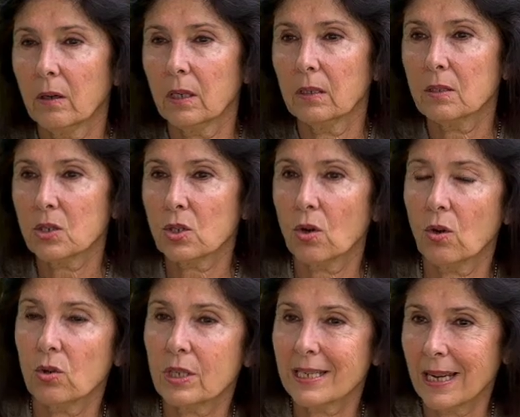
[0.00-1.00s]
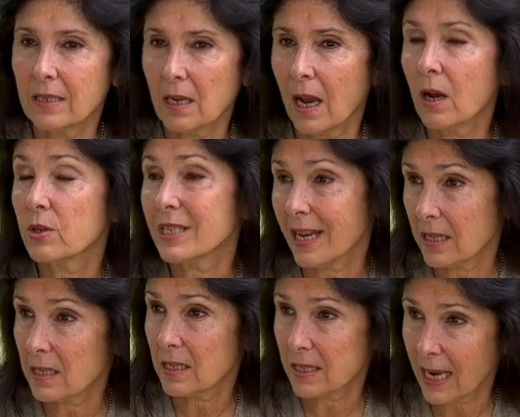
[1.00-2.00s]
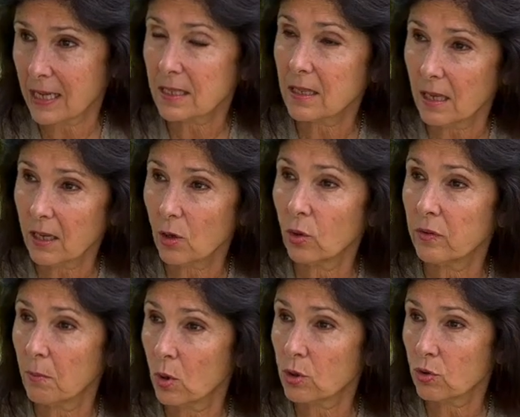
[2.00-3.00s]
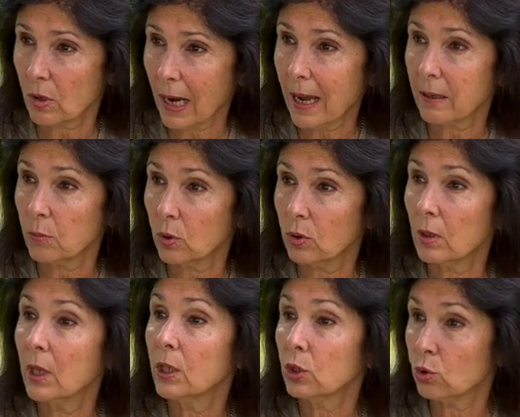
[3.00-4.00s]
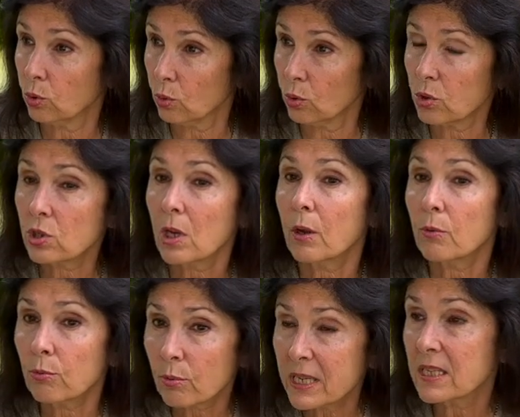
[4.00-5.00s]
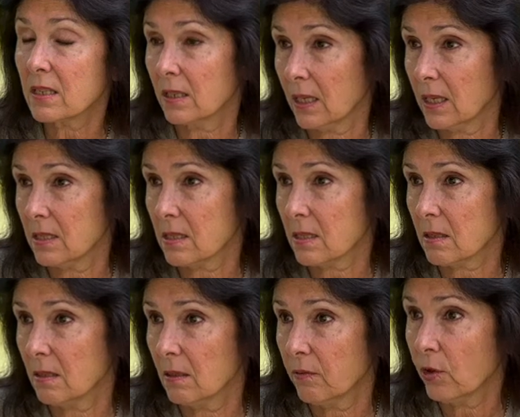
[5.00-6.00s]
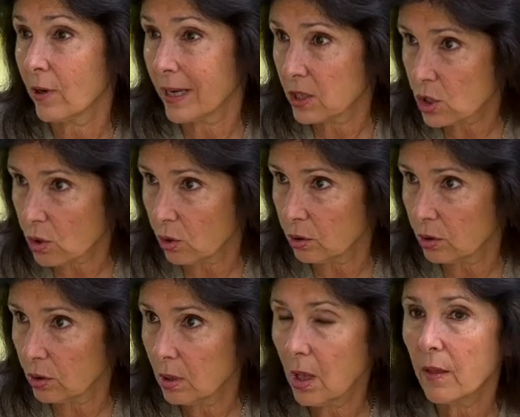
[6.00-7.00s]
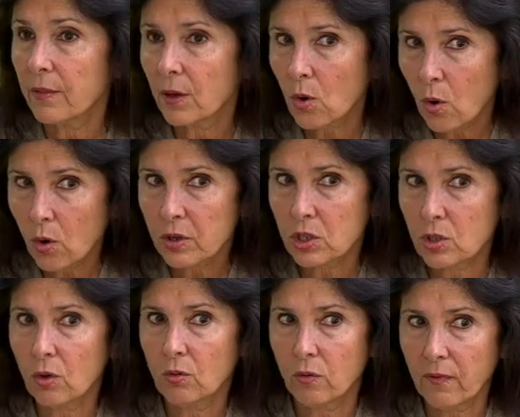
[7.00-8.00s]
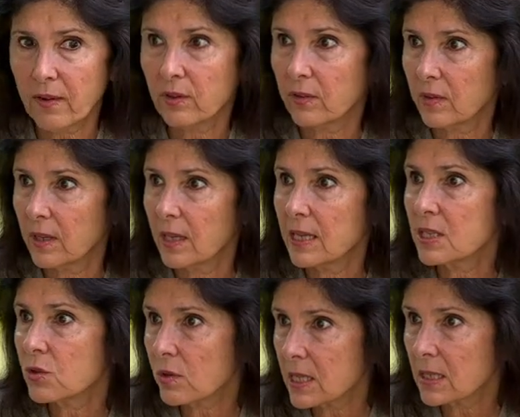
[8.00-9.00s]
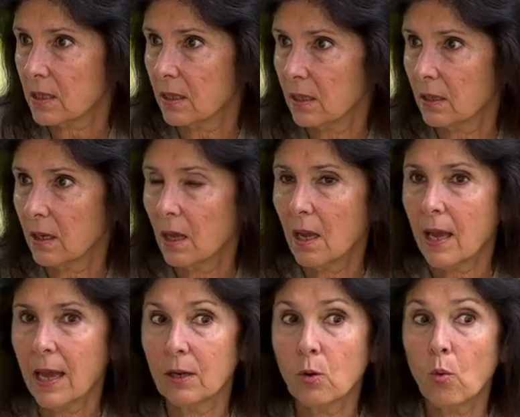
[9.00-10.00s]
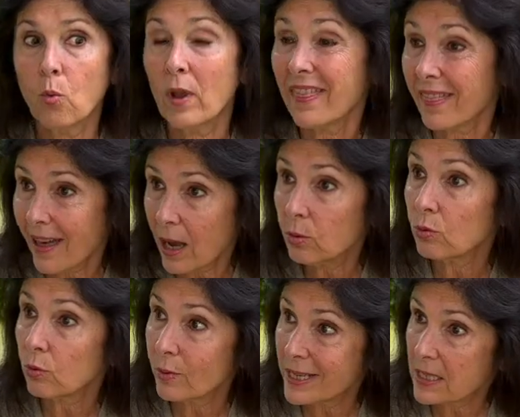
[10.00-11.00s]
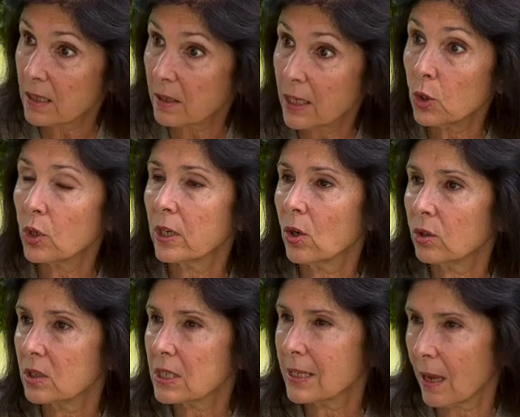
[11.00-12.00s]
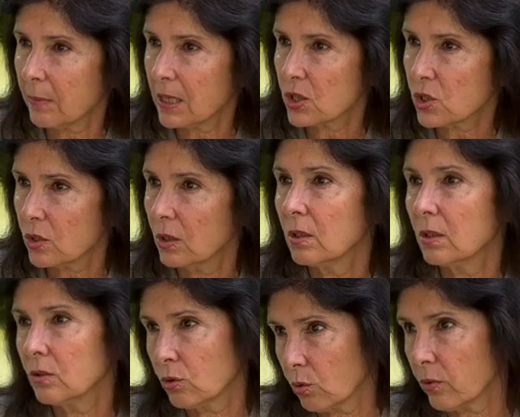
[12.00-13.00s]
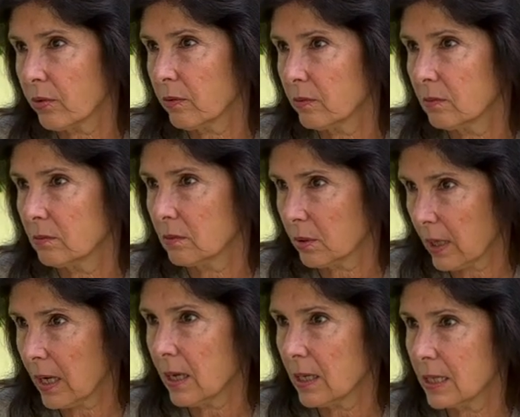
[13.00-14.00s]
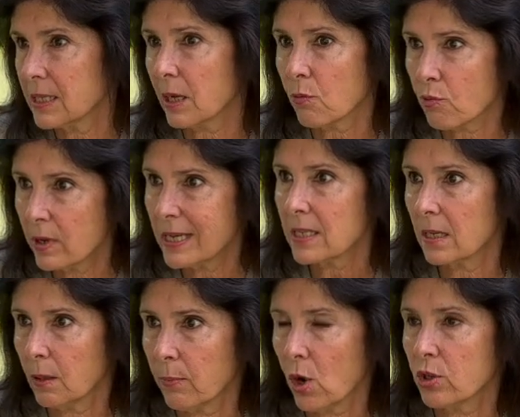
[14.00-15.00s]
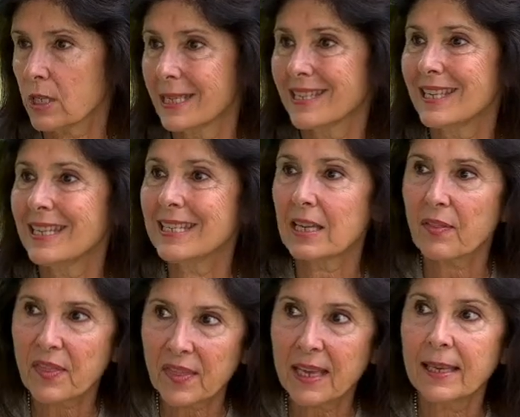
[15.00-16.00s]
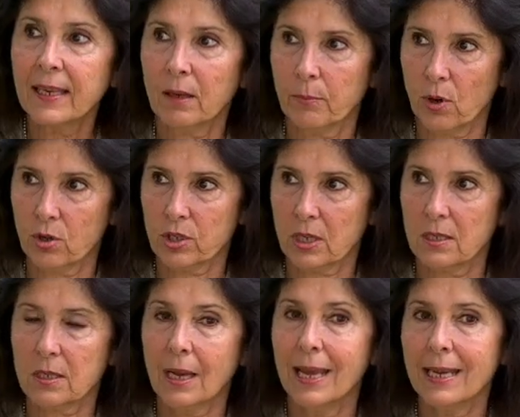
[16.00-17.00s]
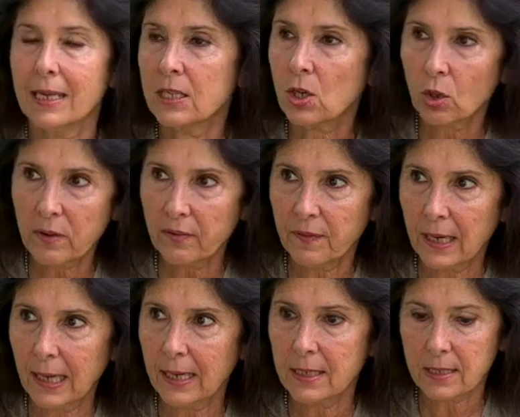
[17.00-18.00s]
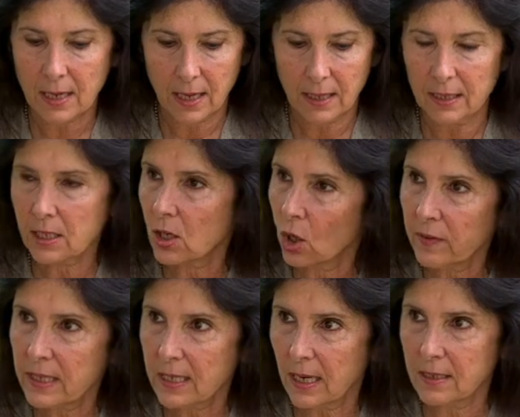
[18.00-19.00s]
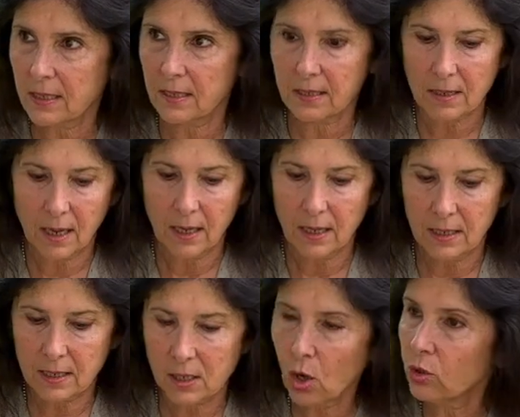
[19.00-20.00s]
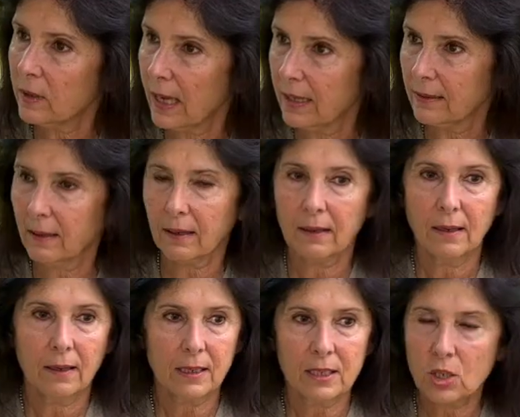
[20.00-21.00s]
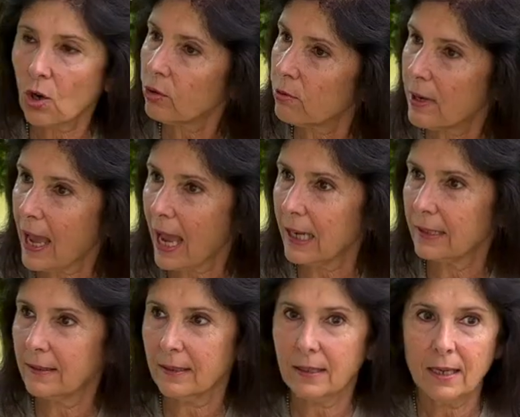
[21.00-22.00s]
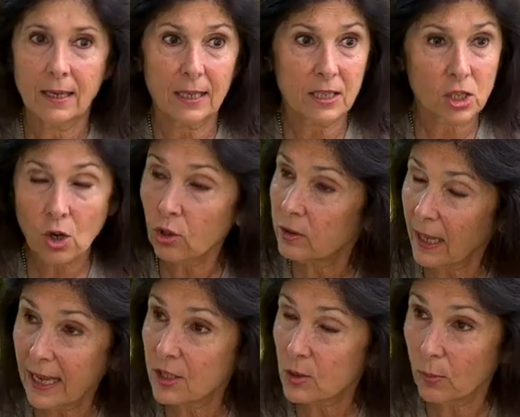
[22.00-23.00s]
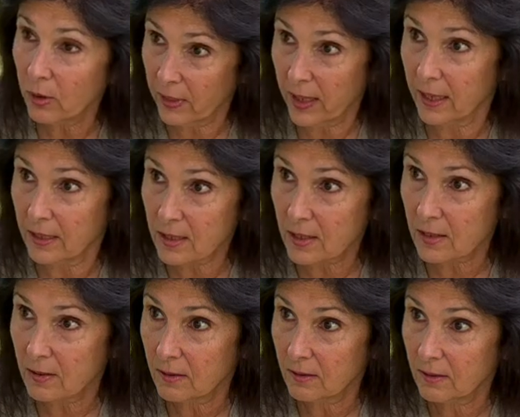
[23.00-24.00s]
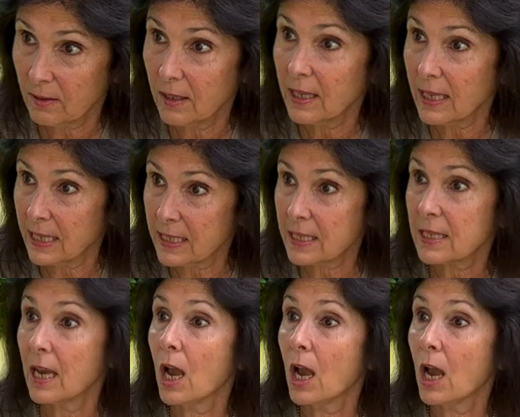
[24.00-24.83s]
So our senses, yes, they're not the most reliable tools. Reasoning is. For Aristotle, the cornerstone of everything is reasoning. And without reasoning, you cannot establish truth. Okay? Right. It's a reasoning process. It's a thinking process. It's not the feelings. It's not the senses. It's not data. It's not reality. It's not tangible things. It's